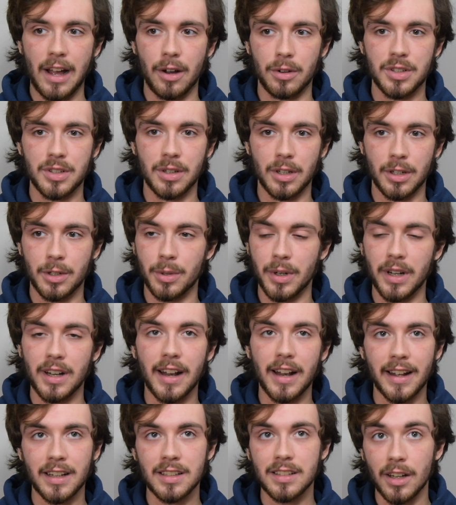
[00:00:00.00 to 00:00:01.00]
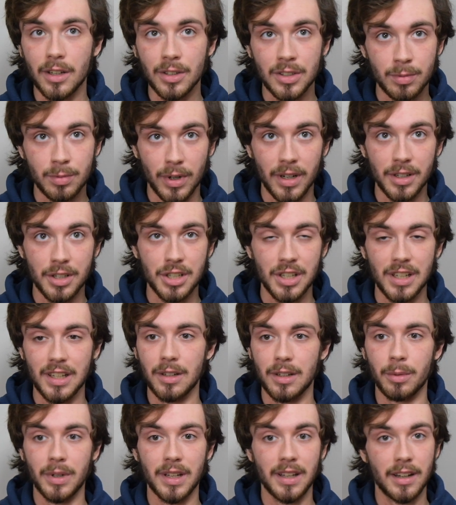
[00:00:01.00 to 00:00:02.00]
to create an Excel
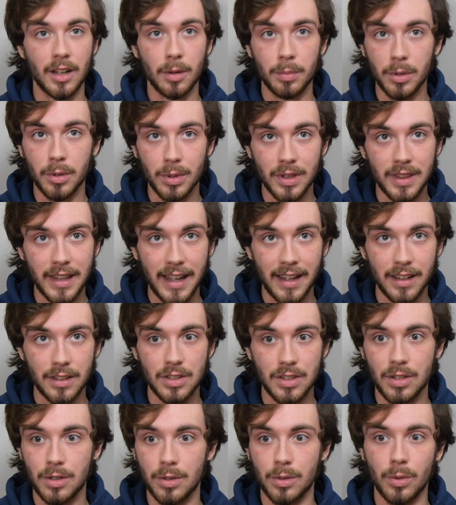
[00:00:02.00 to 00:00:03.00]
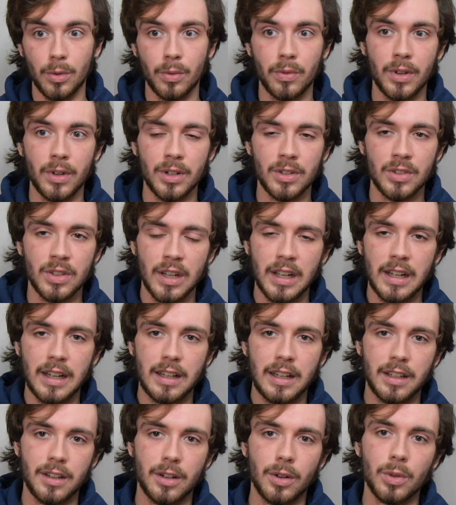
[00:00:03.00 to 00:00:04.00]
spreadsheet. We can help you with that too. If there's,
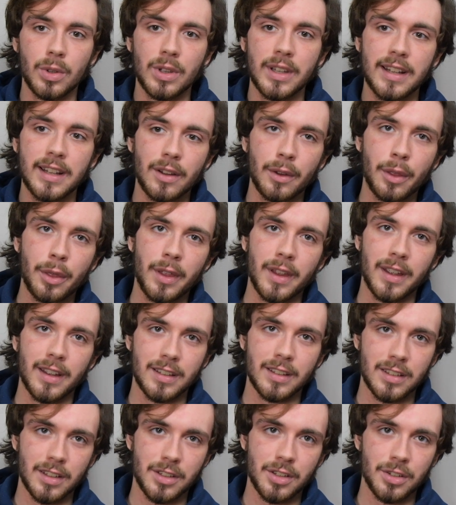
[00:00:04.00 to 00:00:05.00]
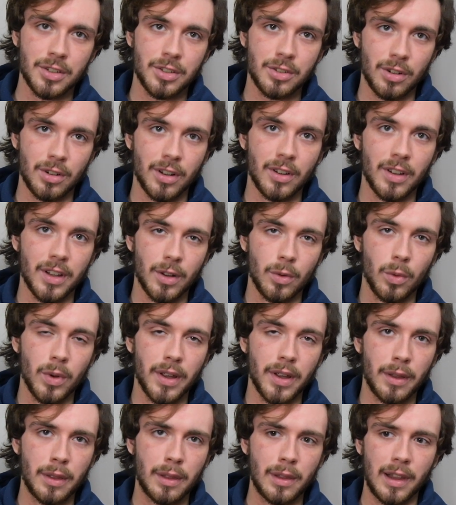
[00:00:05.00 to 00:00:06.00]
little things that you're struggling
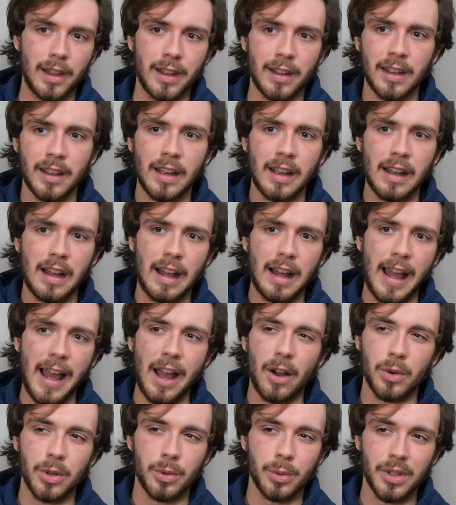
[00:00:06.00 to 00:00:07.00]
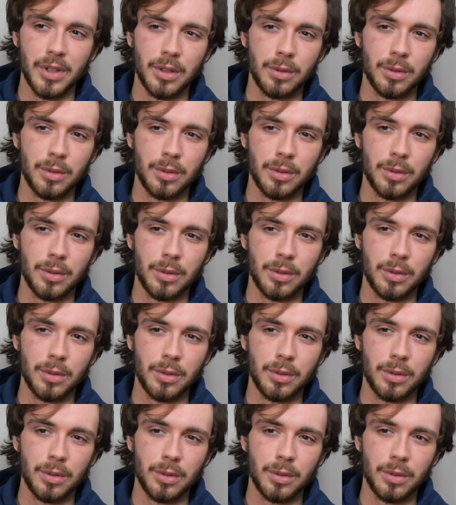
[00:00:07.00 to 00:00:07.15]
with, like how do you